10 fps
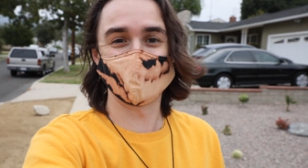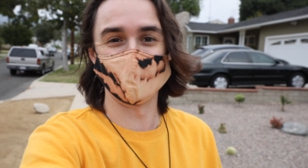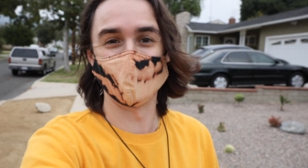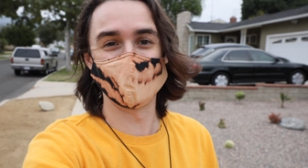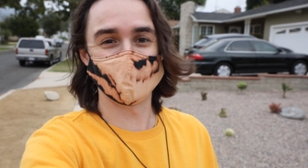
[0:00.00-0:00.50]

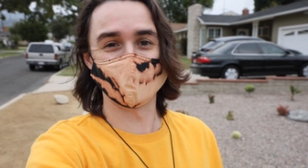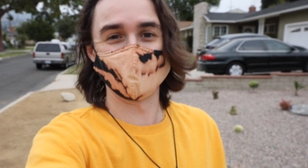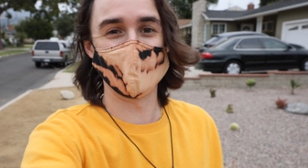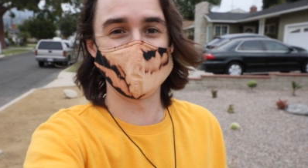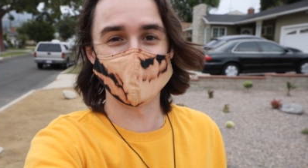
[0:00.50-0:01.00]
So this is
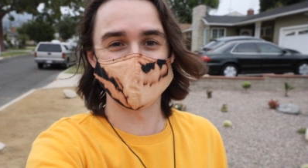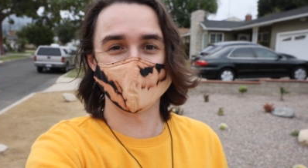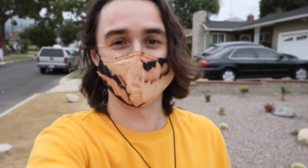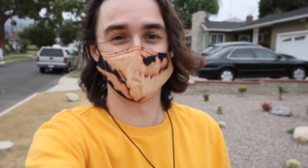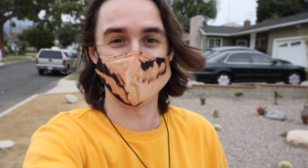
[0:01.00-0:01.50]
me
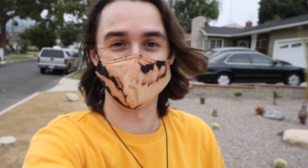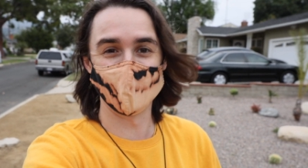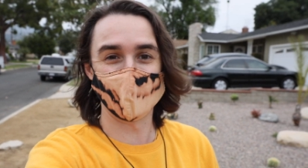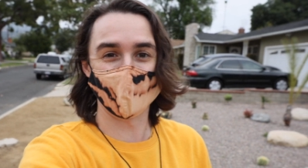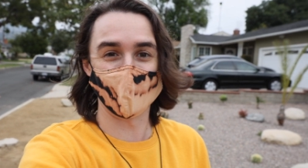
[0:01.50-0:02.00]
testing
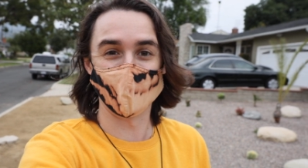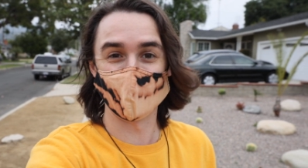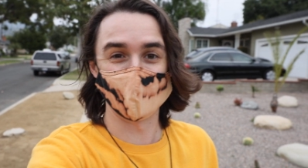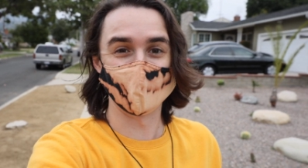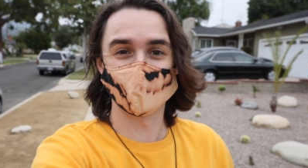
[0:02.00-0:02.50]
vlogging with
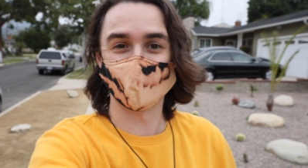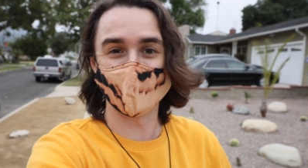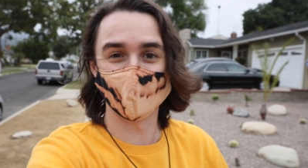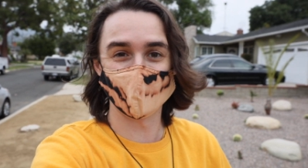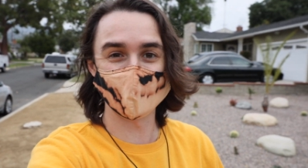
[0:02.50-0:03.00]
this
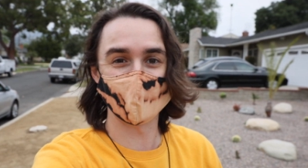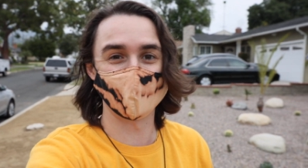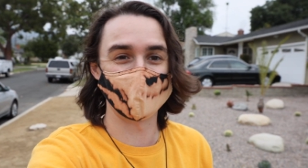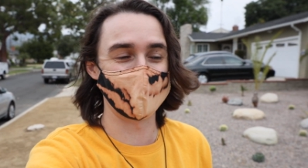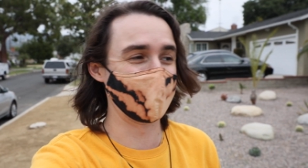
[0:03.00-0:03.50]

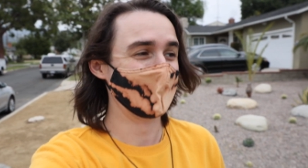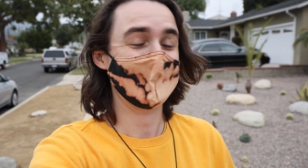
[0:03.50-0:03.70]
24-70